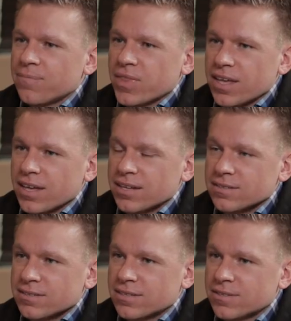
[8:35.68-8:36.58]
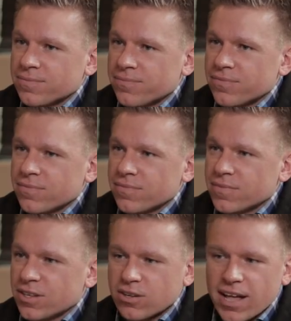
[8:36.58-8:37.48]
Okay. And
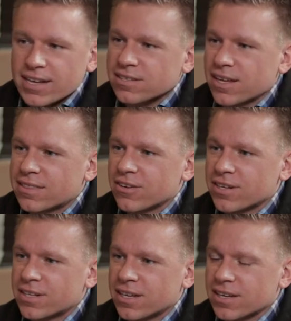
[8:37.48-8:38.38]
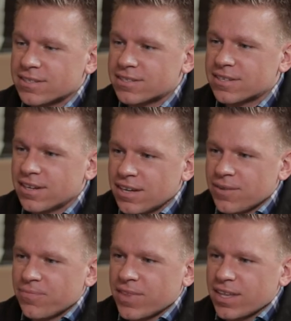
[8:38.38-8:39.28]
a class of like 30 kids,
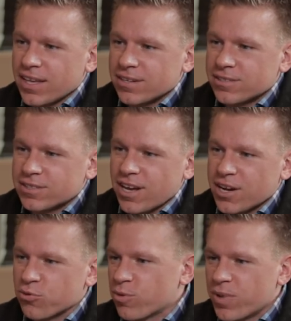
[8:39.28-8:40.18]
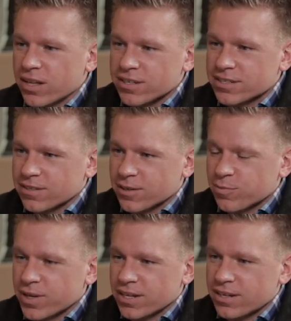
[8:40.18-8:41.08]
and just kind of rebellious a little
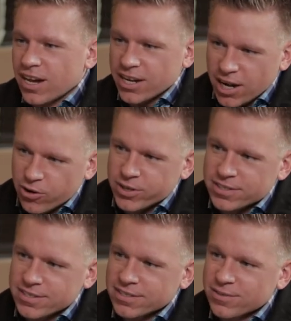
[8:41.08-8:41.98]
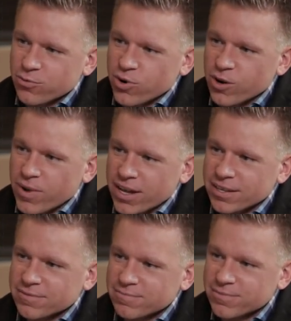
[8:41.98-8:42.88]
bit. I'd always wear
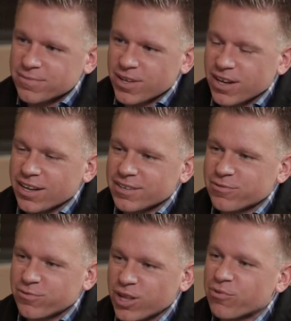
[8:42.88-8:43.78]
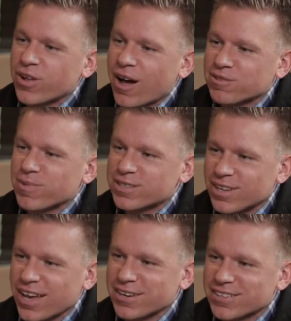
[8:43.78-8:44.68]
my flip-flops, my
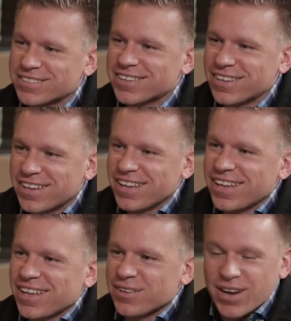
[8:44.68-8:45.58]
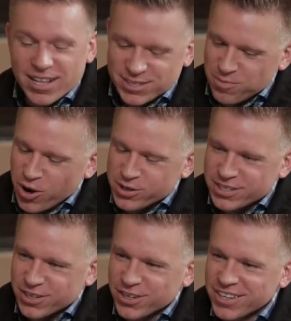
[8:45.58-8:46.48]
sandals. Not
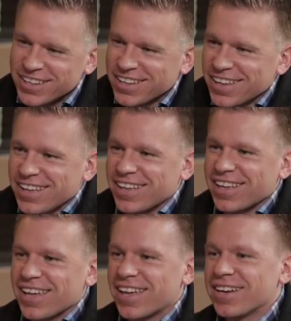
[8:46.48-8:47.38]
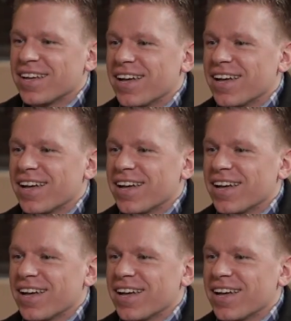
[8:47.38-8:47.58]
supposed to. Okay.